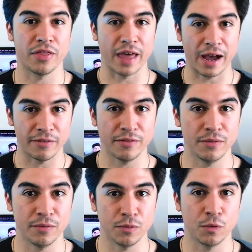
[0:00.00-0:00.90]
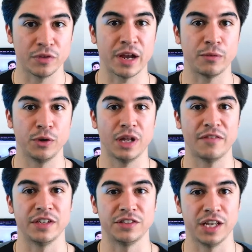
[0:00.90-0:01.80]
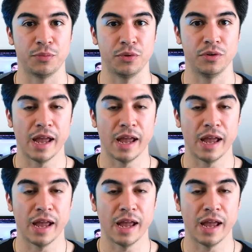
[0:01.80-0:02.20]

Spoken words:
that real life example?